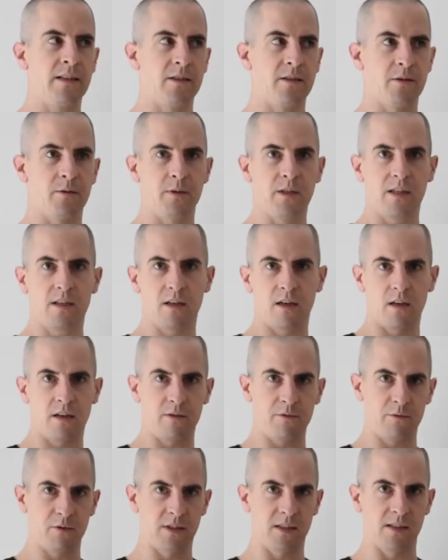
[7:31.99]
doing
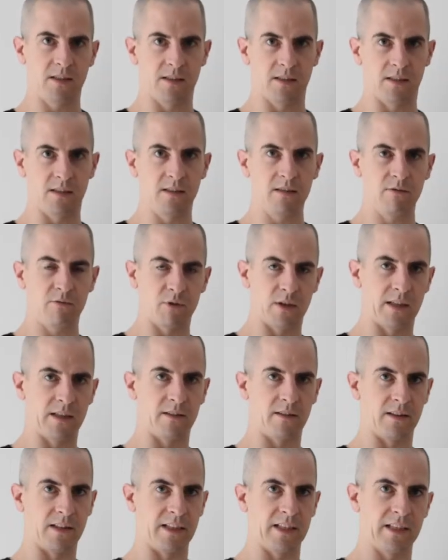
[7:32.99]
calf raises, right,
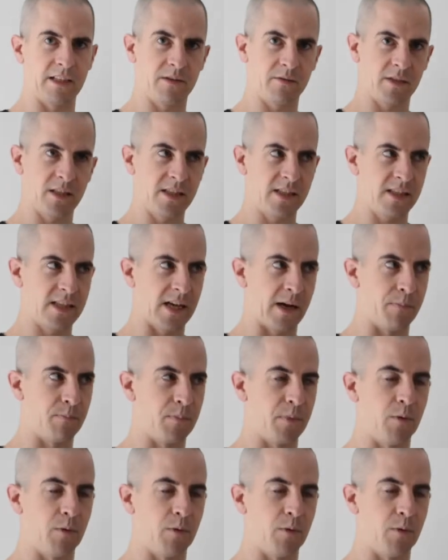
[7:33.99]
on the edge of a step,